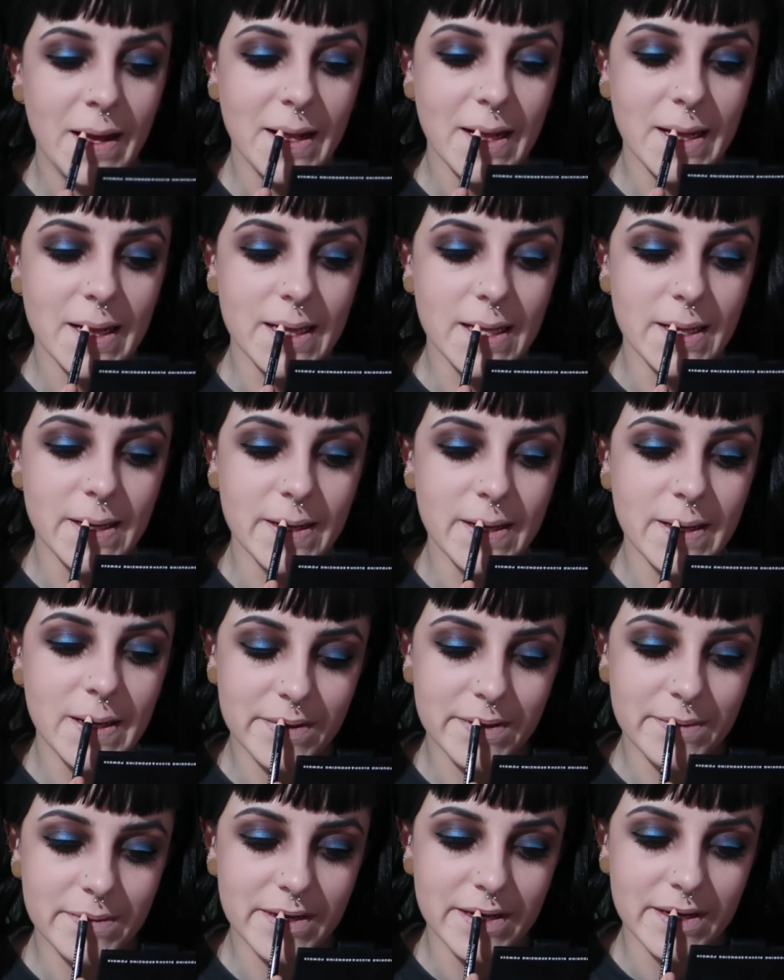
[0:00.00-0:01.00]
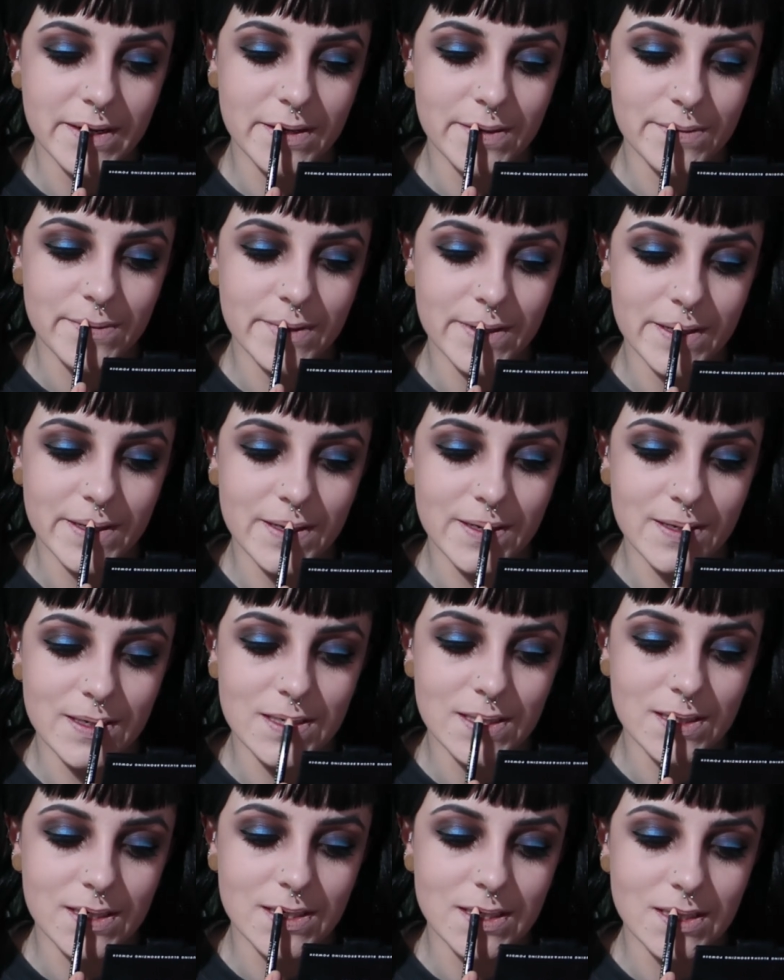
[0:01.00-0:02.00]
look, but I'm kind of waiting
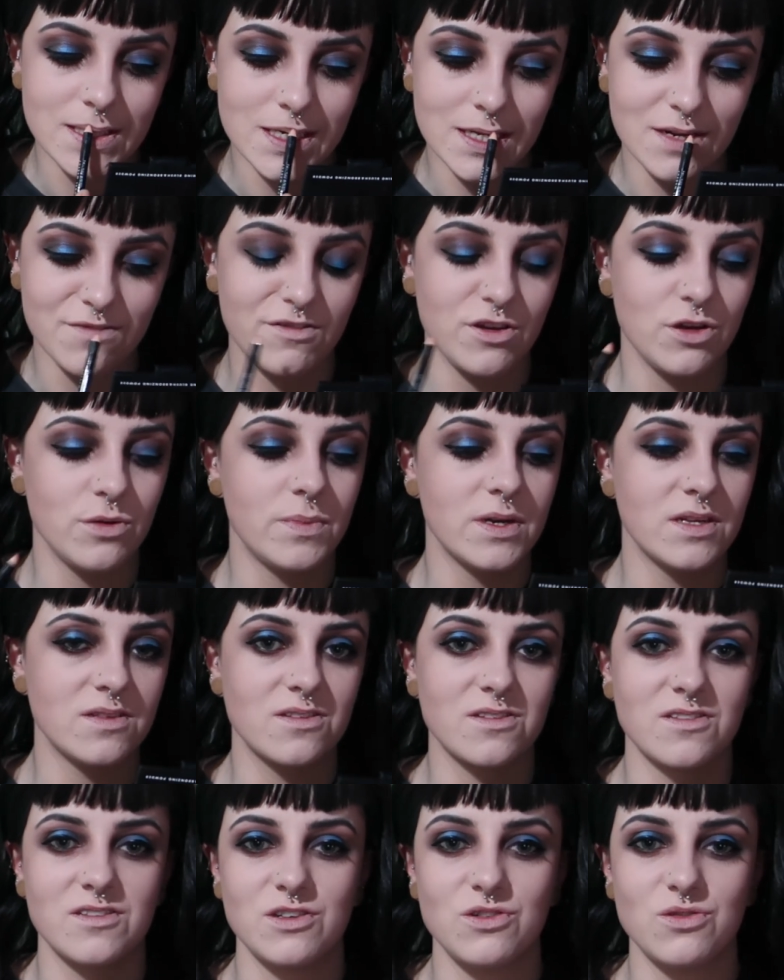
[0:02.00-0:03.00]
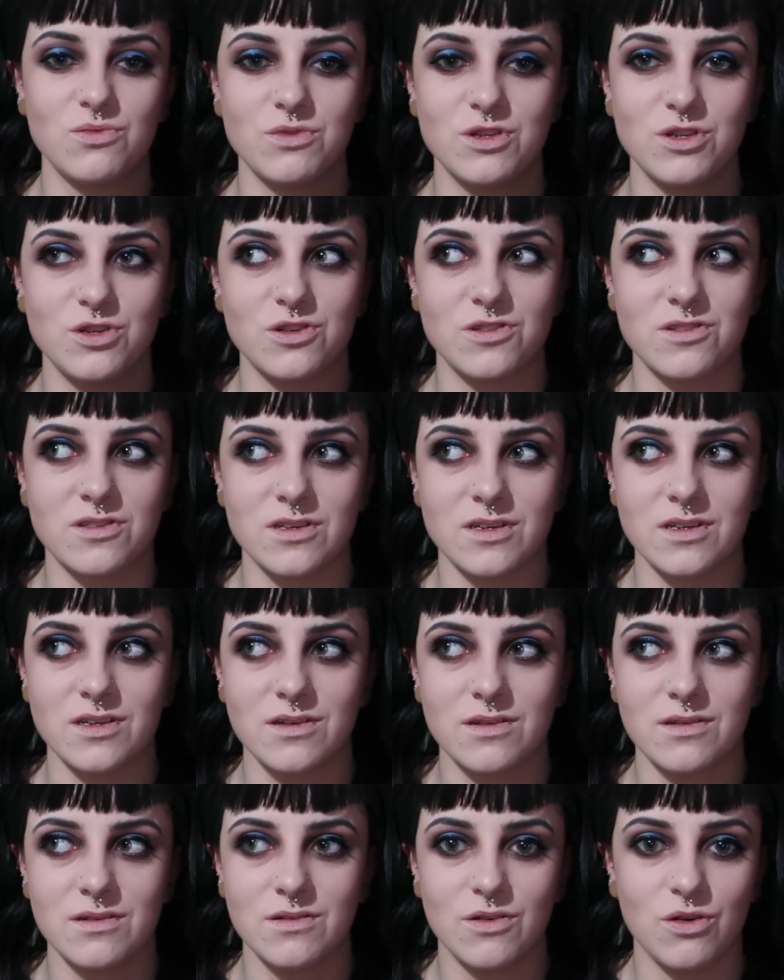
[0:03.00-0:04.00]
until I need to get a few bits because I don't want to just like
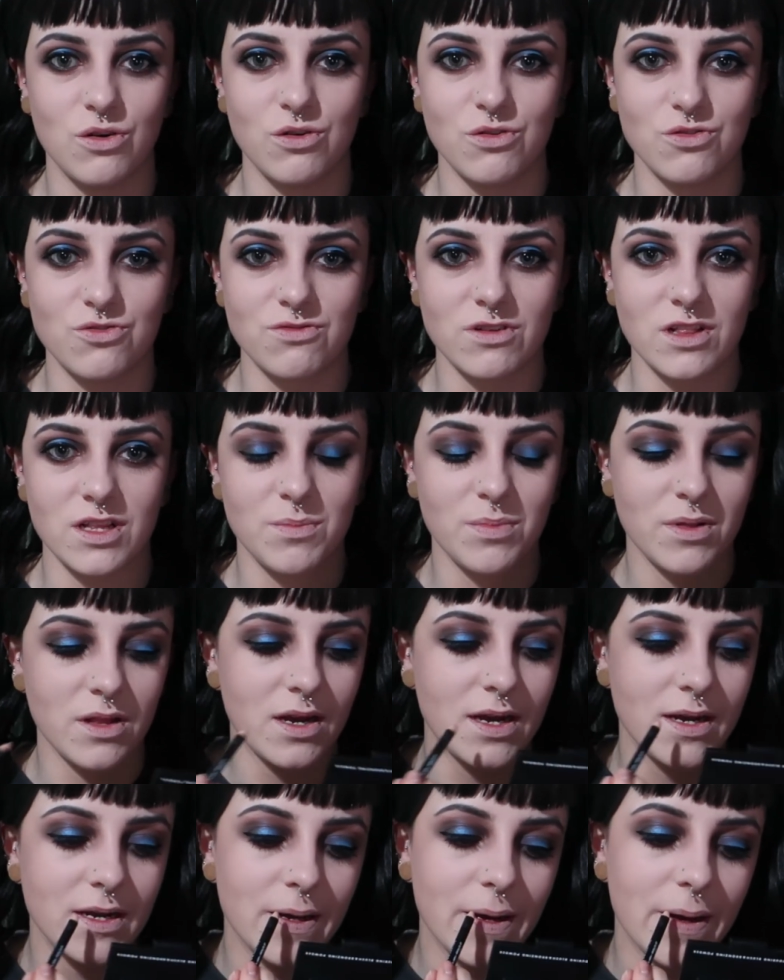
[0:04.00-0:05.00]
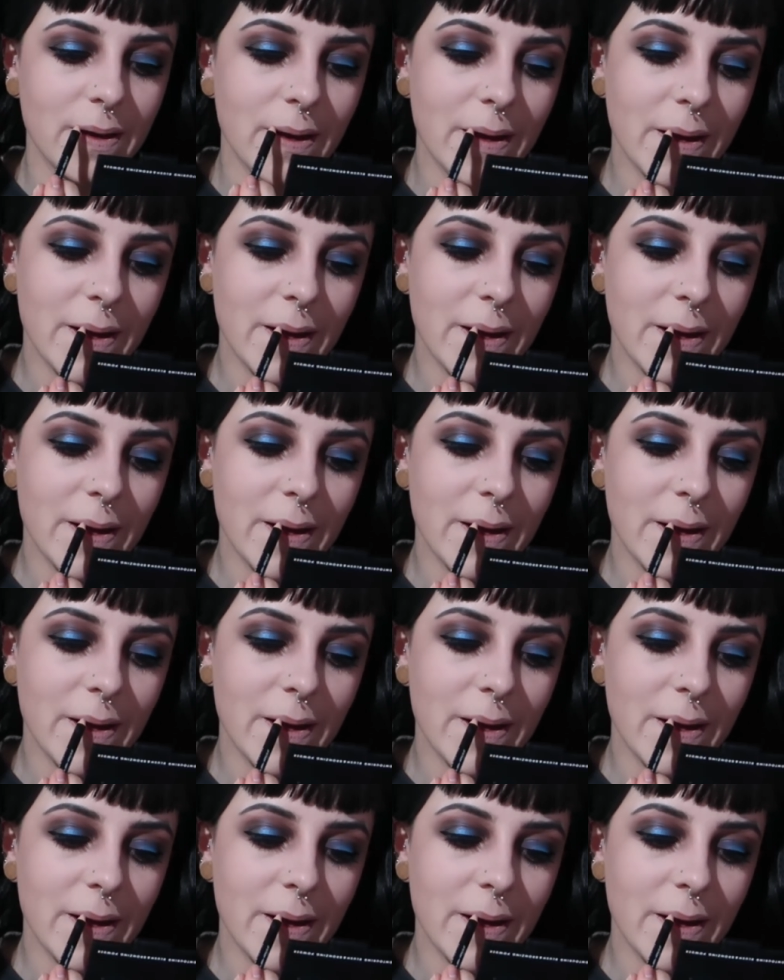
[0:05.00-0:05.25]
order a lip liner.